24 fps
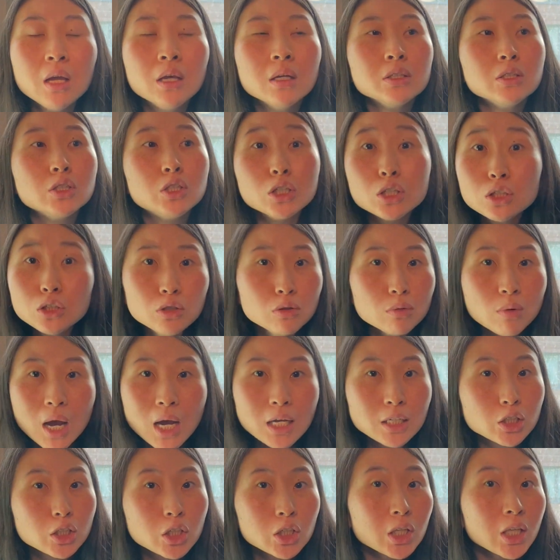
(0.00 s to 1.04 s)
Did you
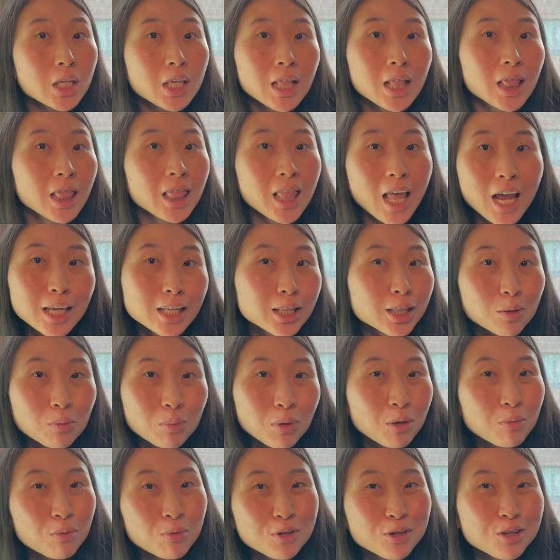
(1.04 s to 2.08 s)
actually like the
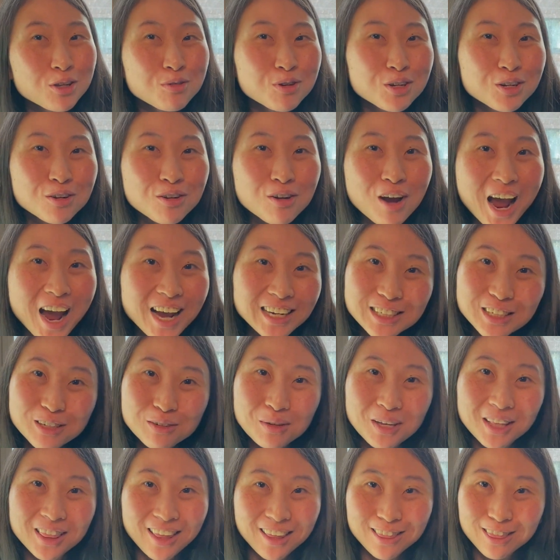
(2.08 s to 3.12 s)
people you interacted
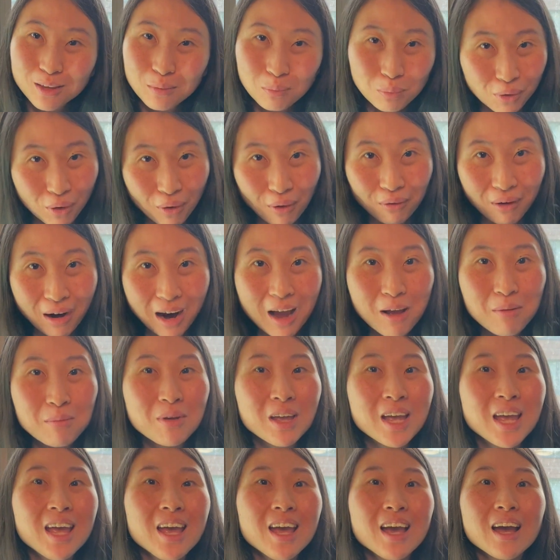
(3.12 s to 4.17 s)
with at the program?
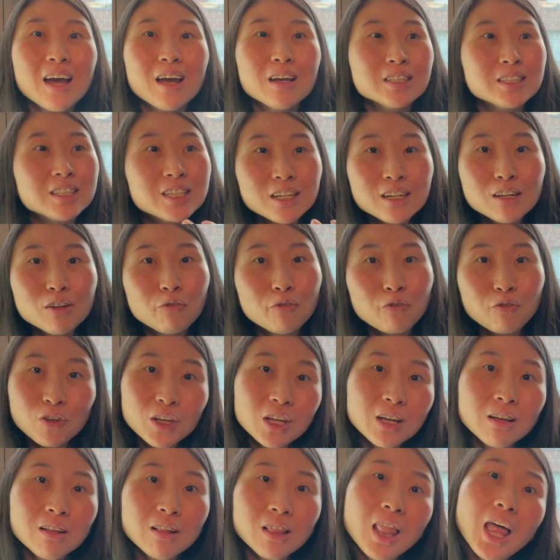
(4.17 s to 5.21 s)
Did it
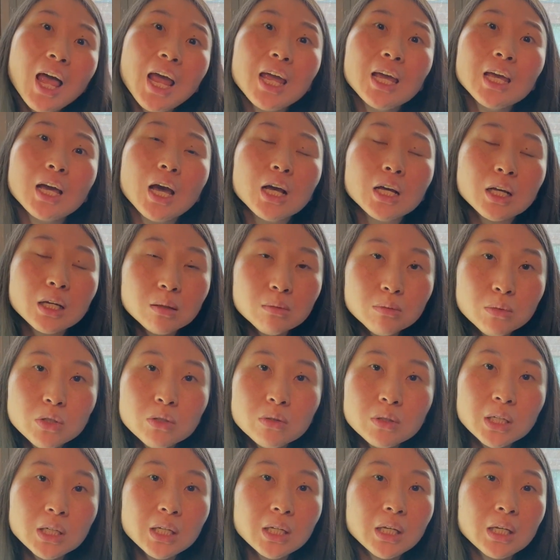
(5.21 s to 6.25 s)
feel like a
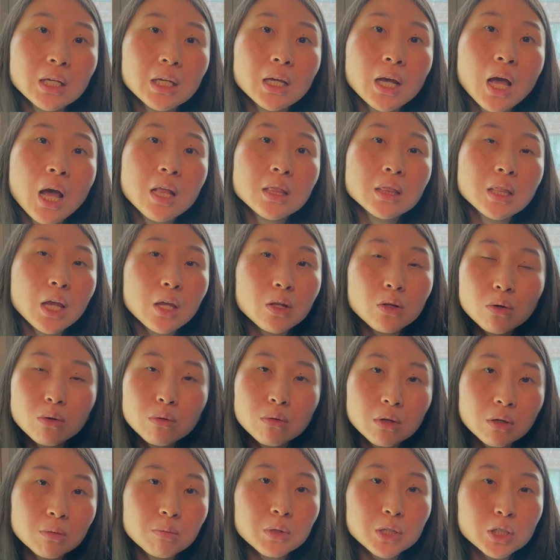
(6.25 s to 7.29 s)
community that you
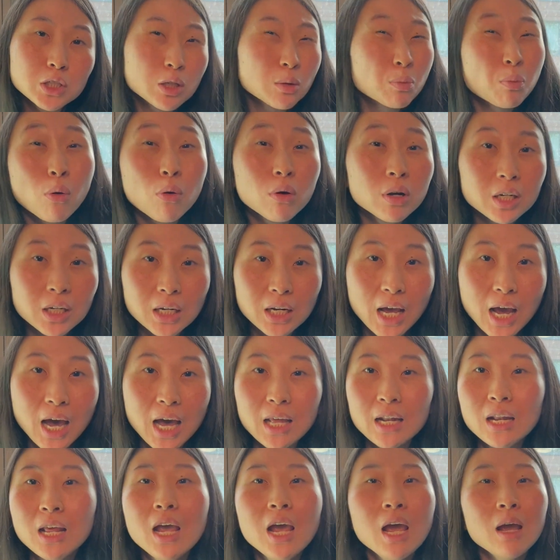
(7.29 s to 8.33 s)
could be supported
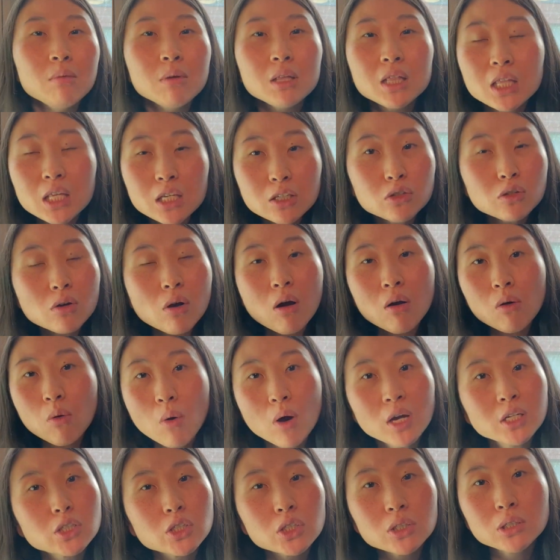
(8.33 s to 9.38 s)
at? I mean, these are all
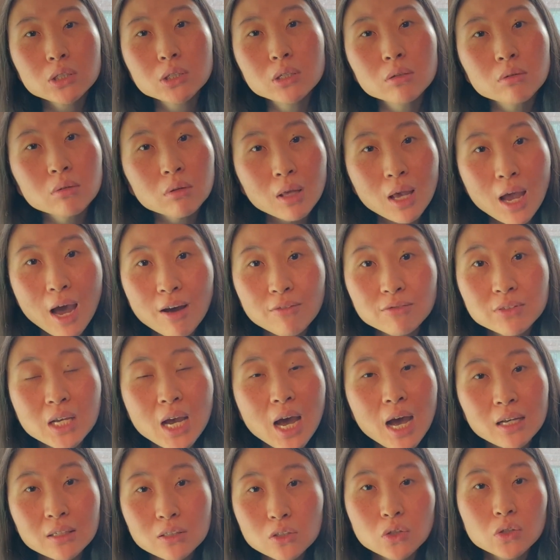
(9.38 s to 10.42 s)
questions you really have to
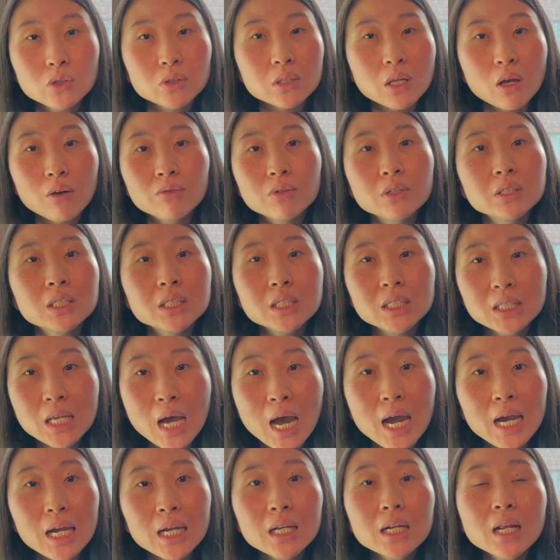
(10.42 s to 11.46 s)
ask yourself and
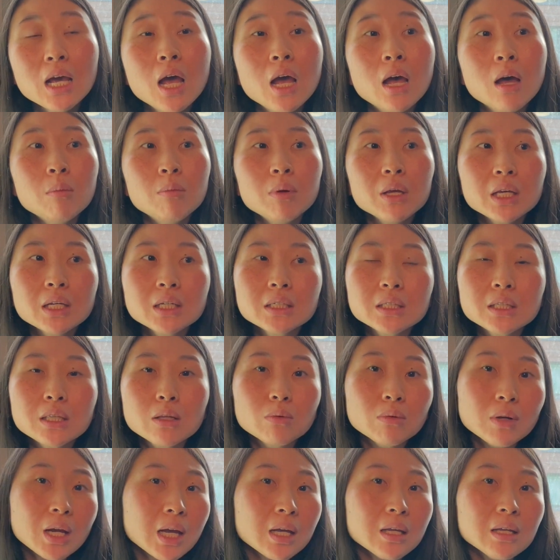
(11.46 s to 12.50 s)
decide, because the
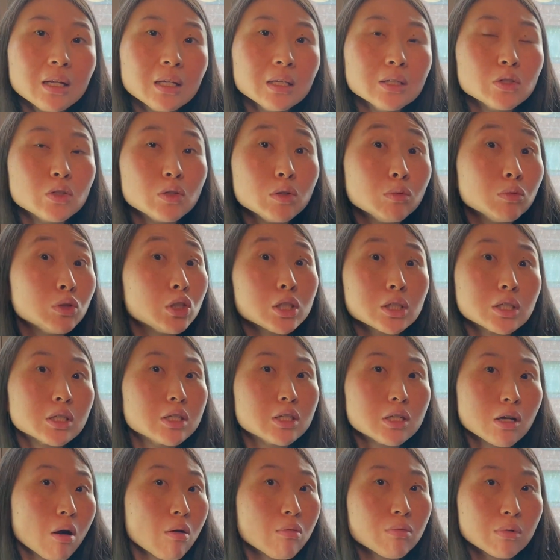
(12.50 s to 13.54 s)
reality is you just
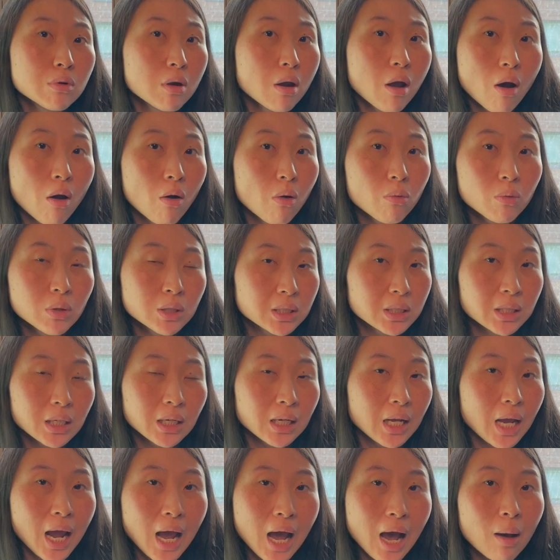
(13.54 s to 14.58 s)
don't know what's going
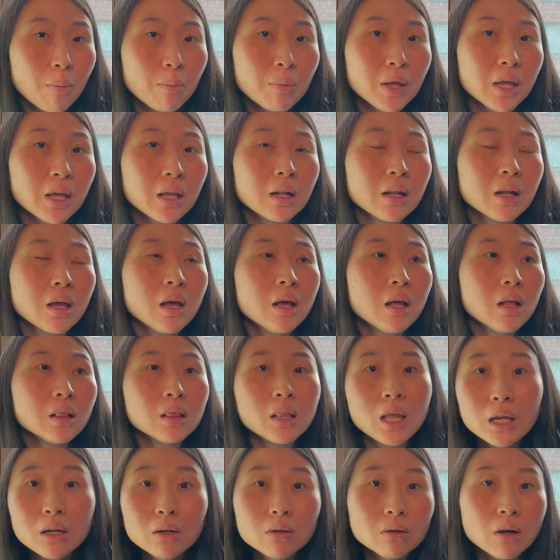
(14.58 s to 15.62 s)
to happen
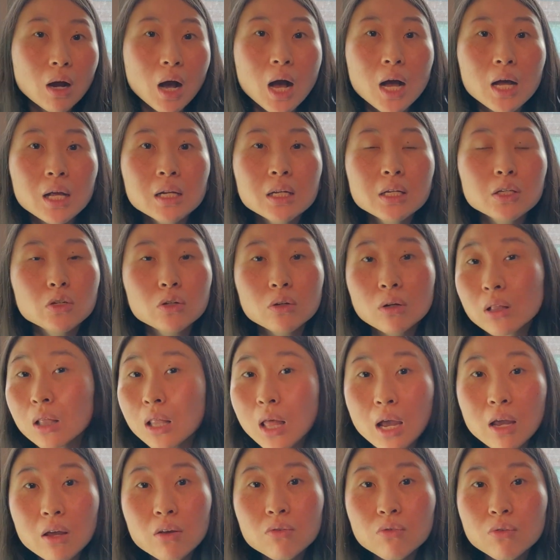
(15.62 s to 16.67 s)
later on in your
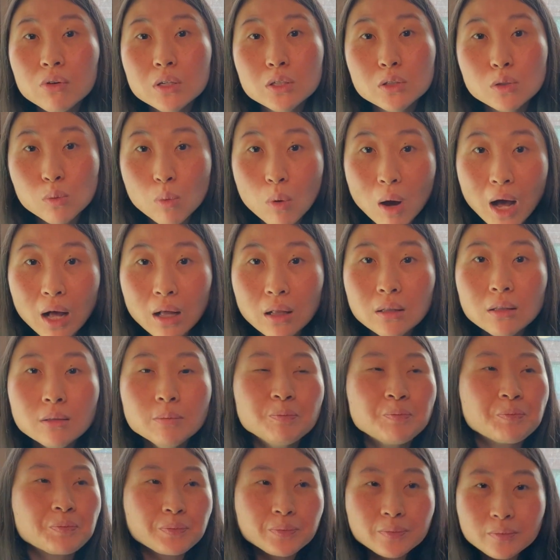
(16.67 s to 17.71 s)
life as well.
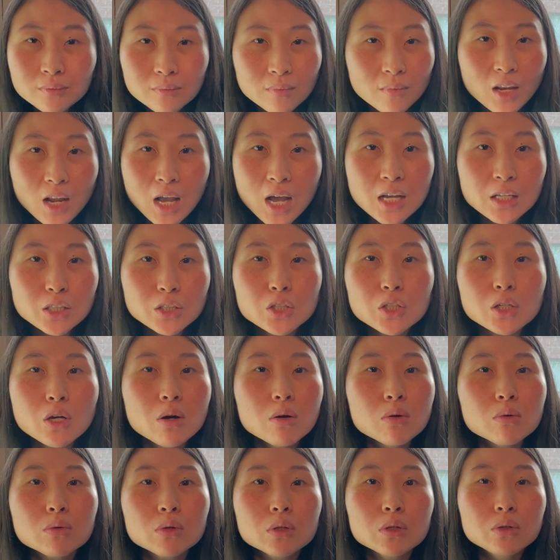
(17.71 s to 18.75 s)
And
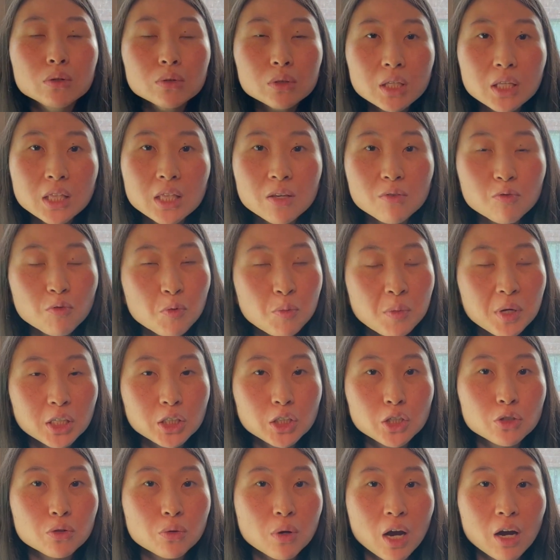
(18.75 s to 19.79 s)
so using the
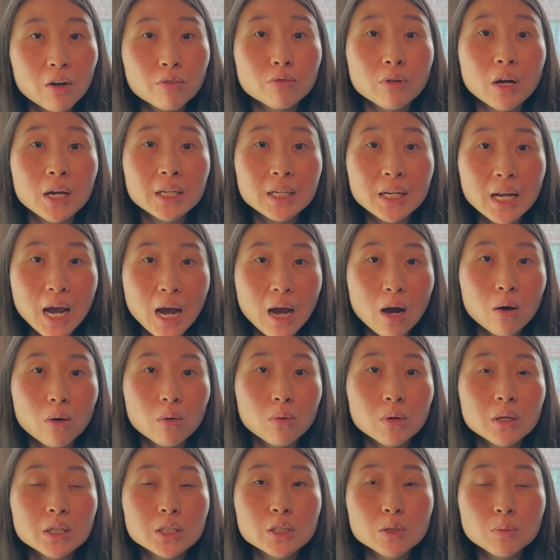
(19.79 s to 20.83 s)
information you have right
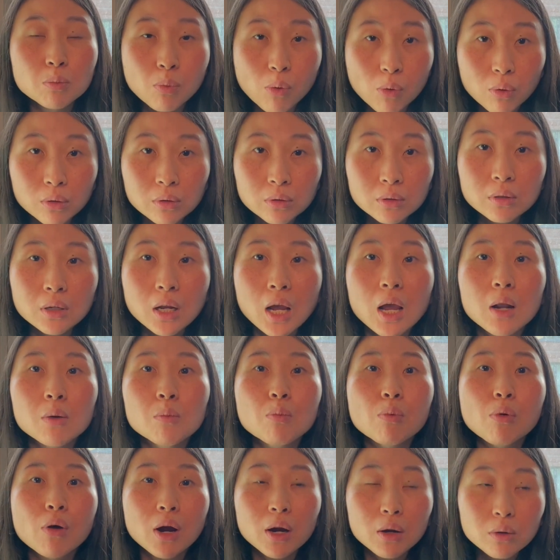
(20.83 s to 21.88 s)
now is important, and
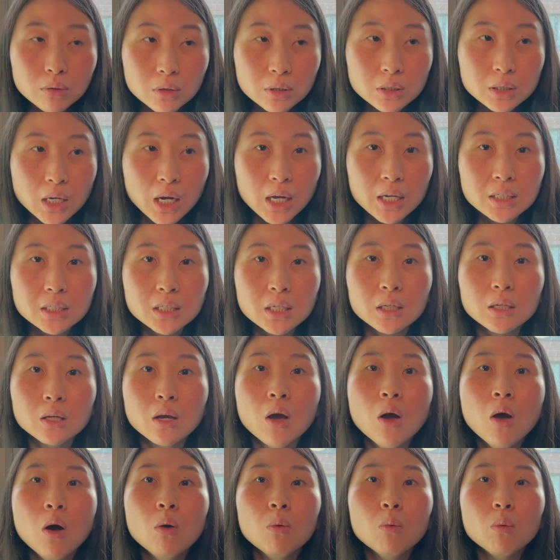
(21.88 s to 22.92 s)
prioritizing
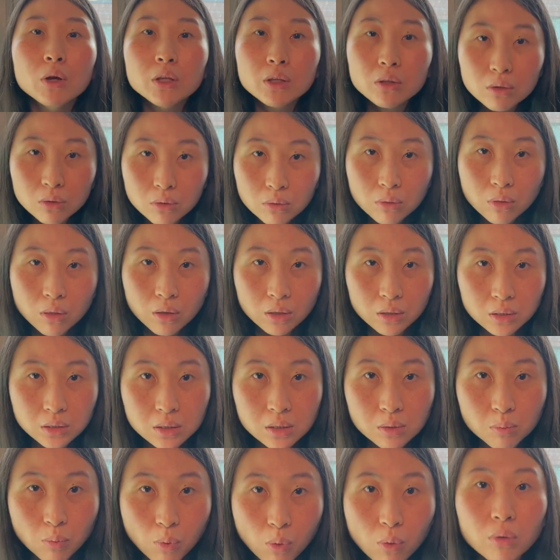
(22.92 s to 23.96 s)
what you think is
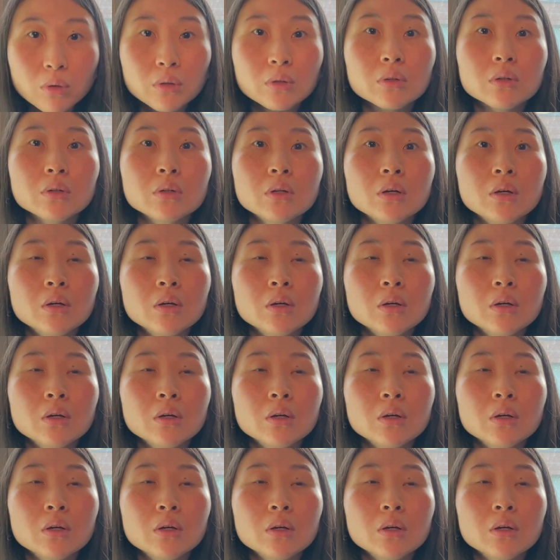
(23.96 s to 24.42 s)
important